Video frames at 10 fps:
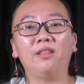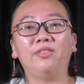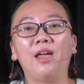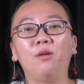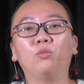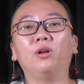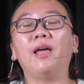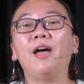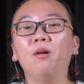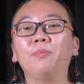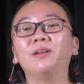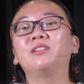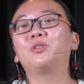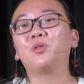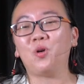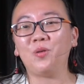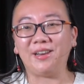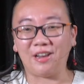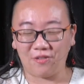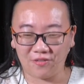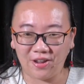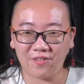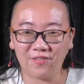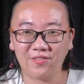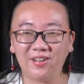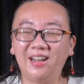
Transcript: that will help us grow in our faith.